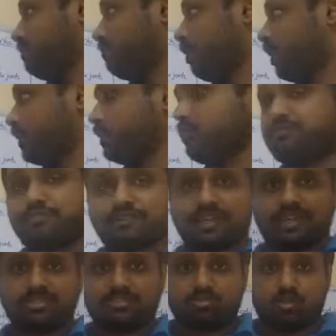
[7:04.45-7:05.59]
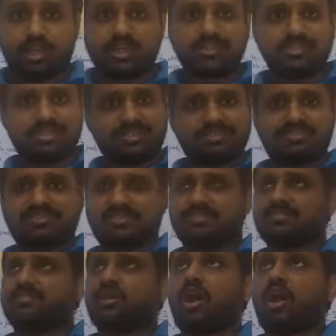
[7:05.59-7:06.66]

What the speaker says: module 1 is